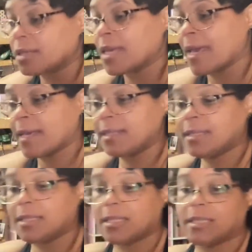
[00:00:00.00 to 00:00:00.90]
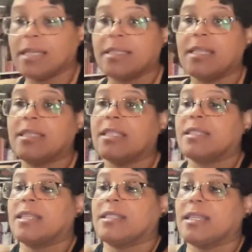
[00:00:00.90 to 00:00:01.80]
Yes, yes, yes, yes,
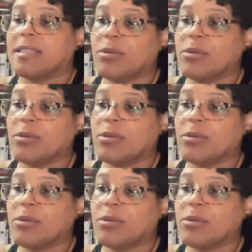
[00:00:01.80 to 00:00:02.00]
yes, yes.